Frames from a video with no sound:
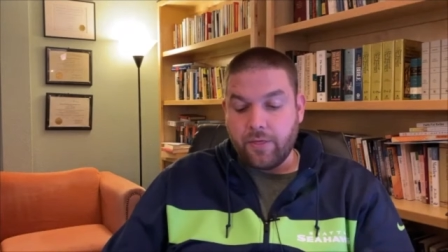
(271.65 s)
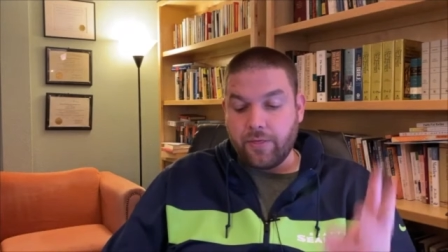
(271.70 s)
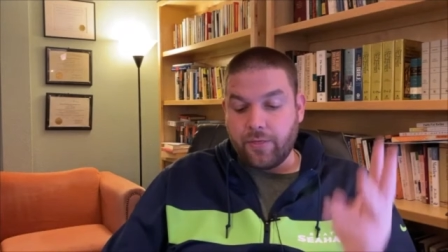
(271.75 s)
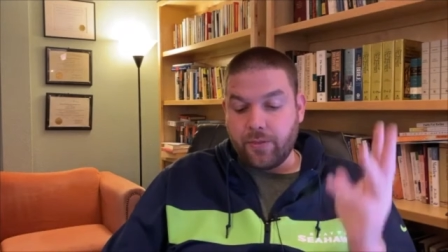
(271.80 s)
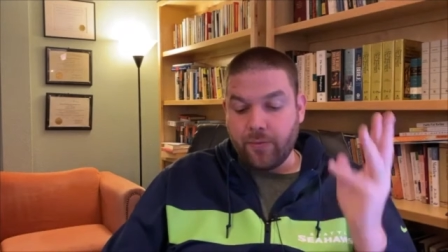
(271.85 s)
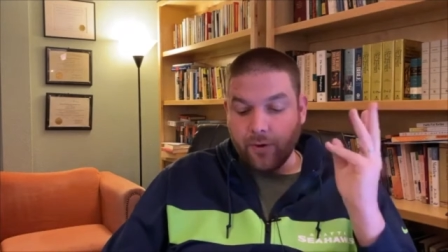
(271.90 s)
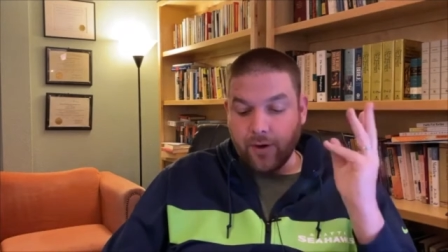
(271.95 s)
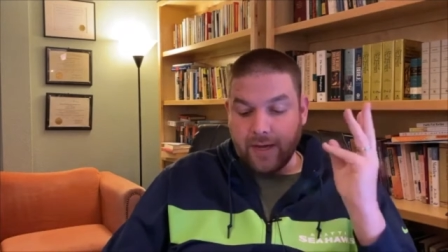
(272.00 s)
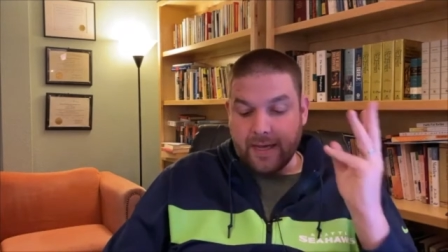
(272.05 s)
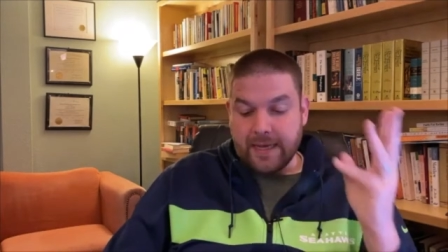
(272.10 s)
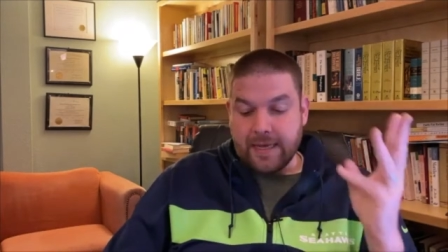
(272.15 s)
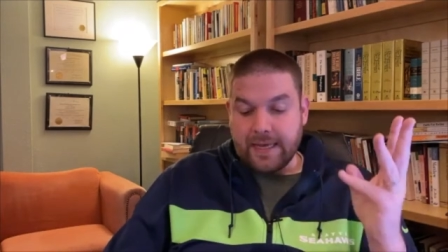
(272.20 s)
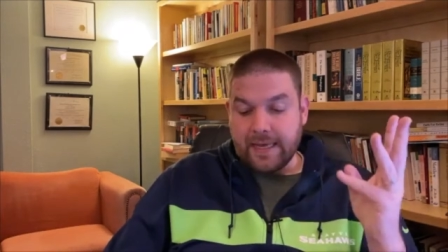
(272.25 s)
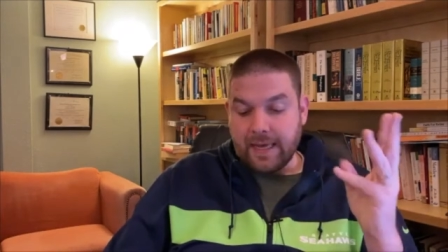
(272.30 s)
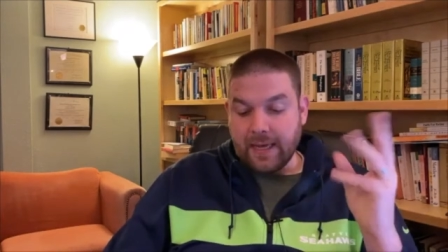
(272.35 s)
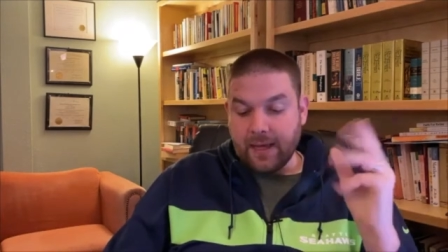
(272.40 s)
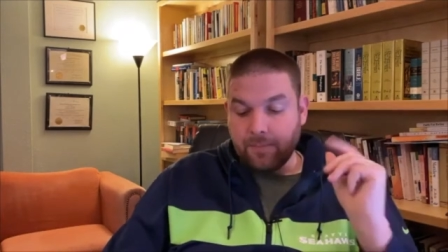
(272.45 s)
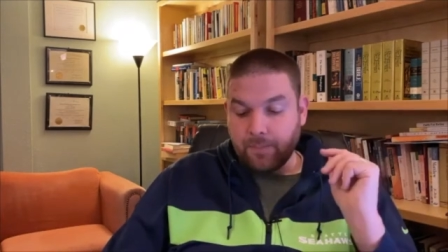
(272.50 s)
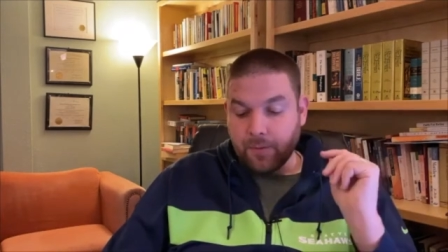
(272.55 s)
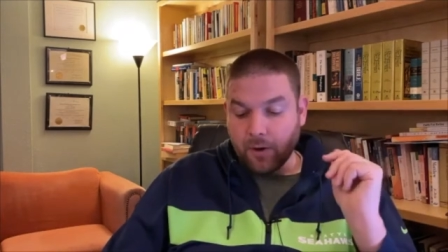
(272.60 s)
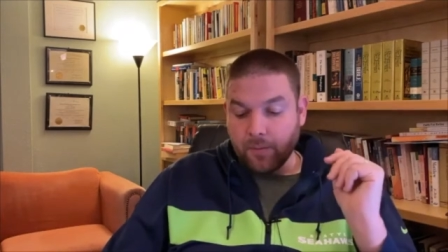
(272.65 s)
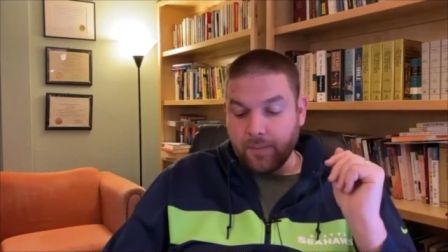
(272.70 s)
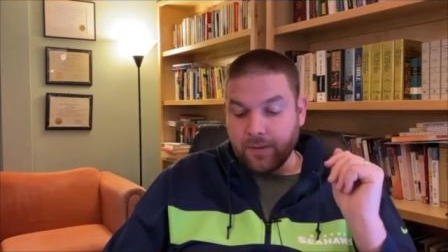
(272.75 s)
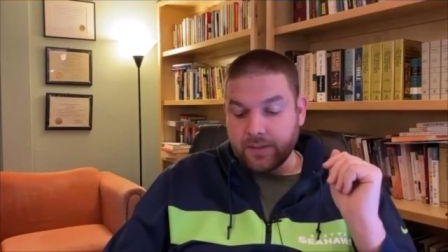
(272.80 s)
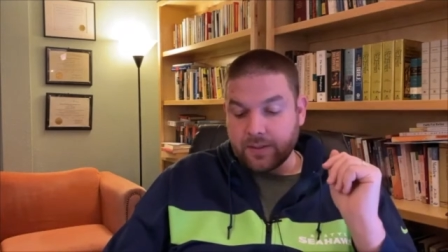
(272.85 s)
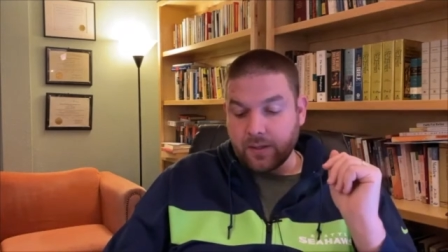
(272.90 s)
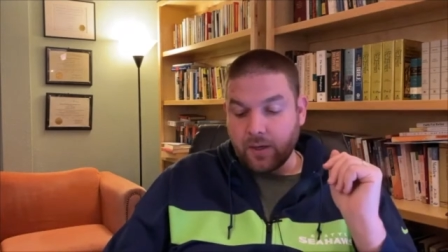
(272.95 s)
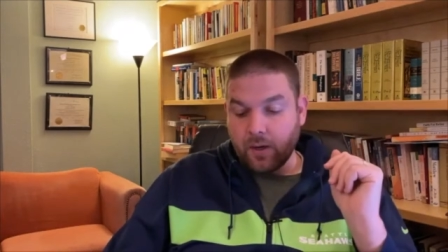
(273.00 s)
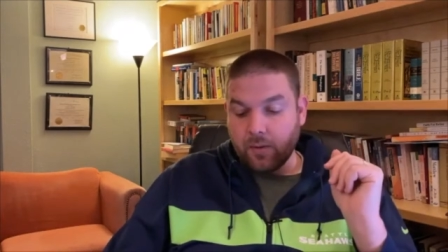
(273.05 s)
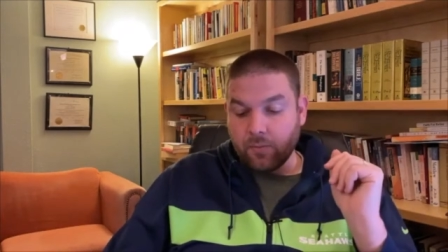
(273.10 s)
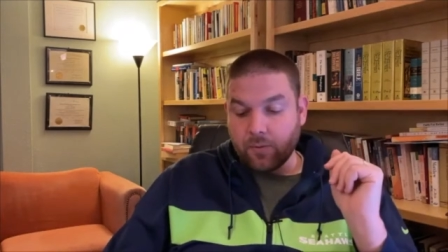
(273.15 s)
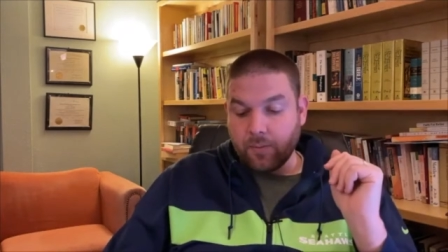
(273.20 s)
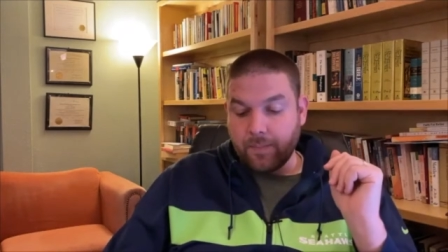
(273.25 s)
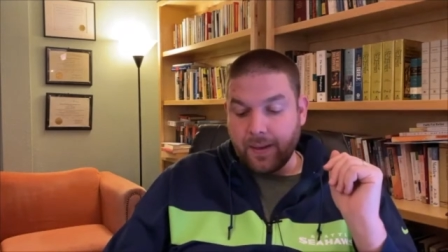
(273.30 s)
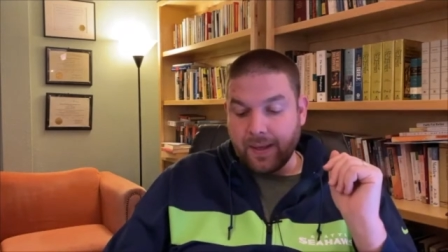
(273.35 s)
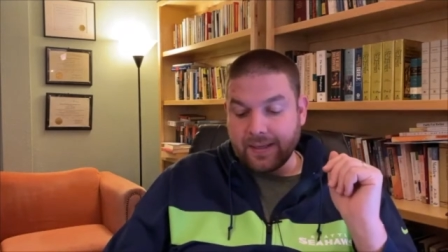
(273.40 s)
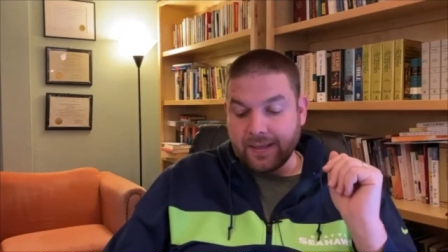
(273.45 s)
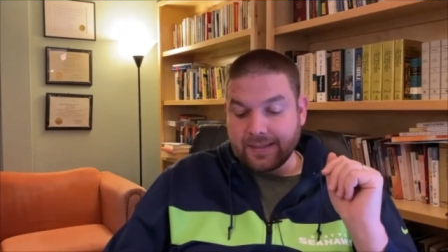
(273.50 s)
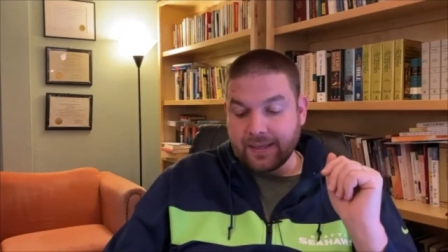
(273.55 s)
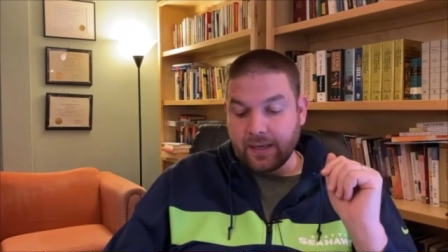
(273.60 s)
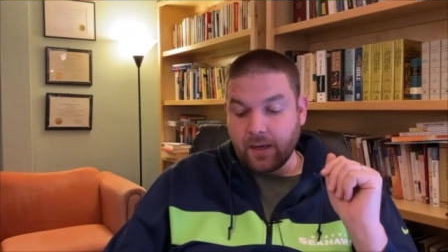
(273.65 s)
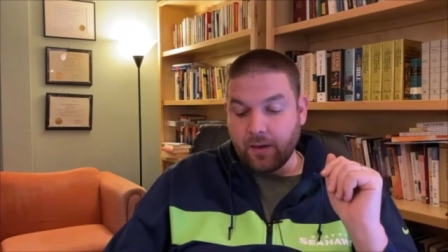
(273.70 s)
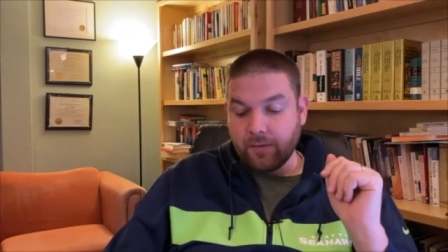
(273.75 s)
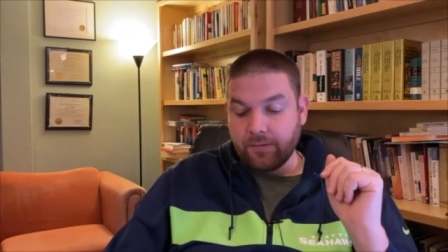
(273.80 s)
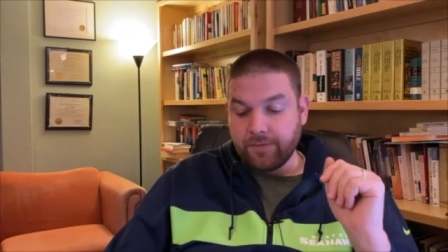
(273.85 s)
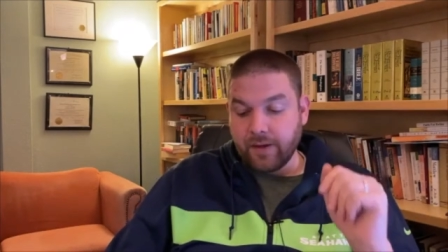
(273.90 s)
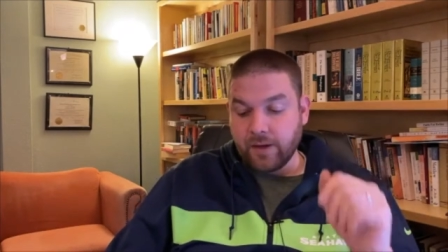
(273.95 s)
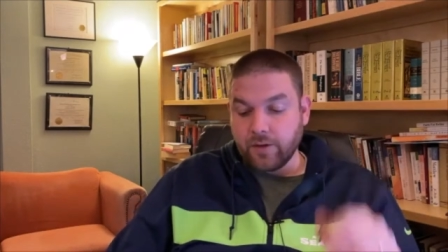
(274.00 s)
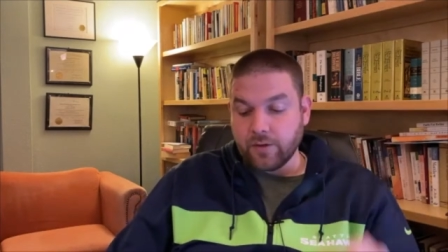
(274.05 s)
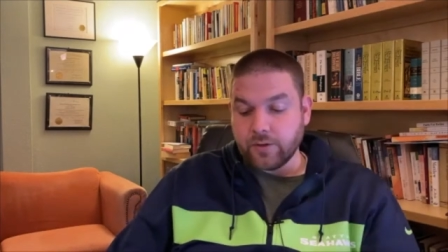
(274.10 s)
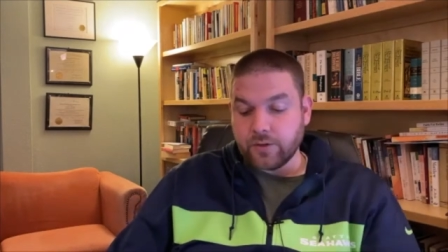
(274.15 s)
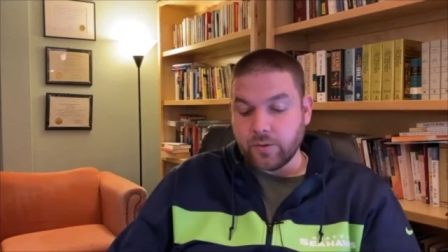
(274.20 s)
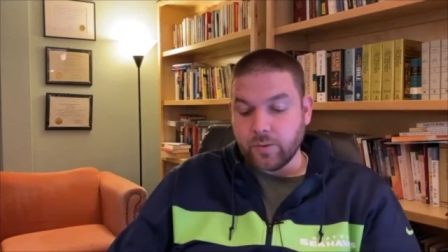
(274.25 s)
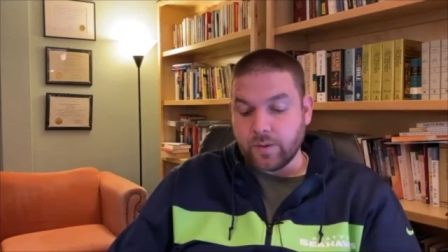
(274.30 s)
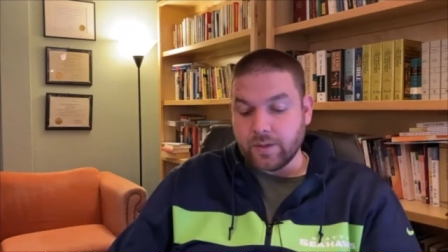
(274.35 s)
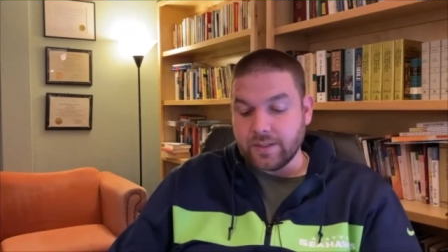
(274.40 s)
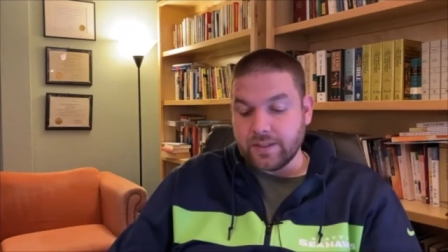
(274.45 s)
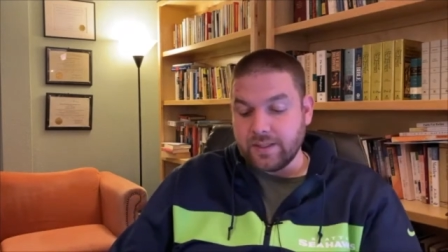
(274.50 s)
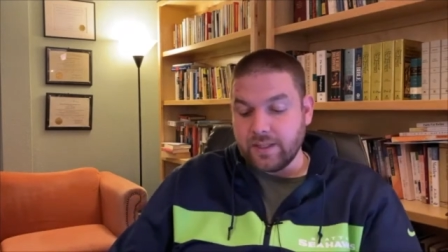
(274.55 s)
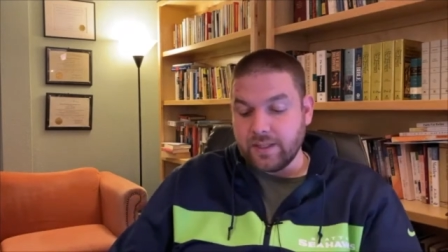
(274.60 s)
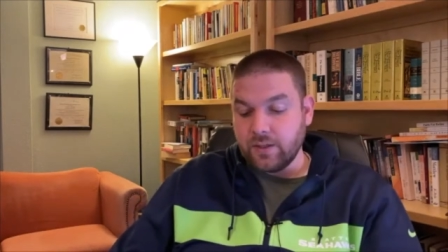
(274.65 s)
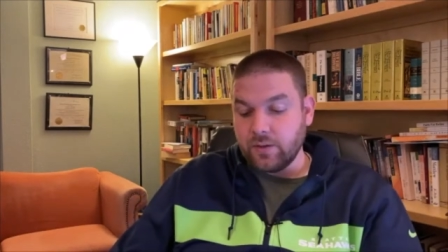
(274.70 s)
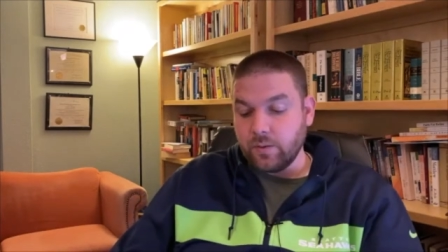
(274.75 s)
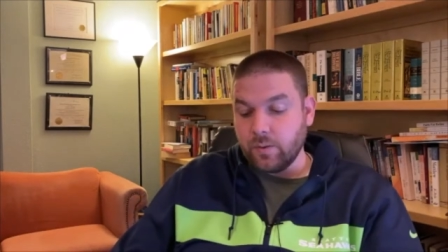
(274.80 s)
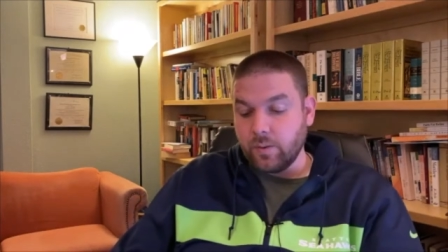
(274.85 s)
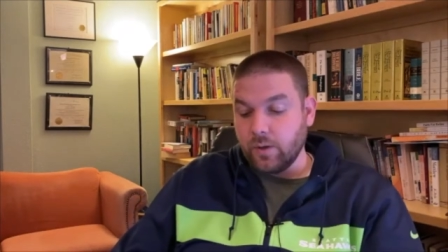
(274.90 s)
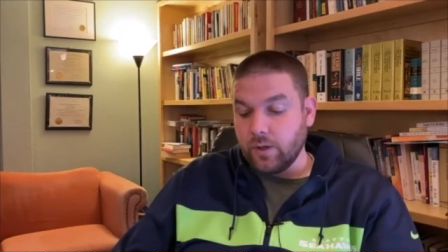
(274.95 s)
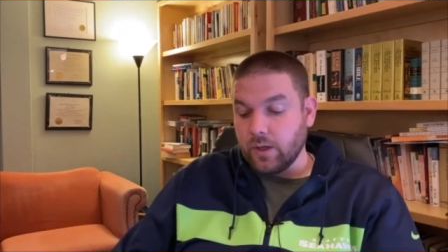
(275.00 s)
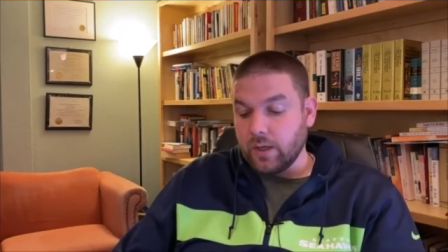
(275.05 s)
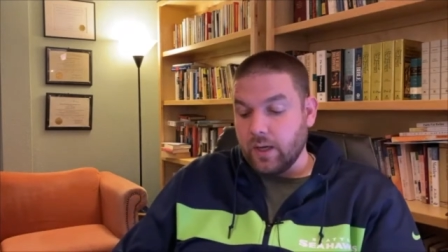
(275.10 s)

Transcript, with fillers: Three, it permits a repentant offender to continue